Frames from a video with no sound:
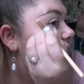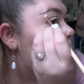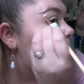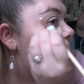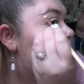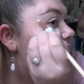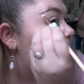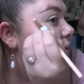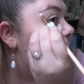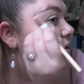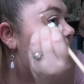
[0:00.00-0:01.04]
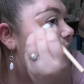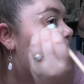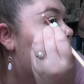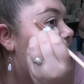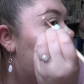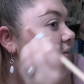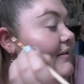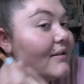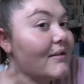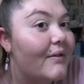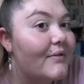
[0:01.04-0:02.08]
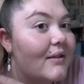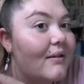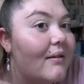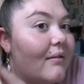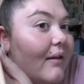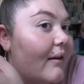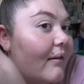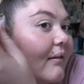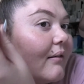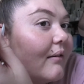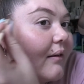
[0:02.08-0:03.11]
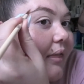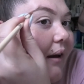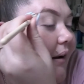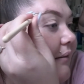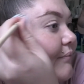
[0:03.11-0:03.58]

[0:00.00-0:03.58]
so much harder. I've stuffed it, like, look at that.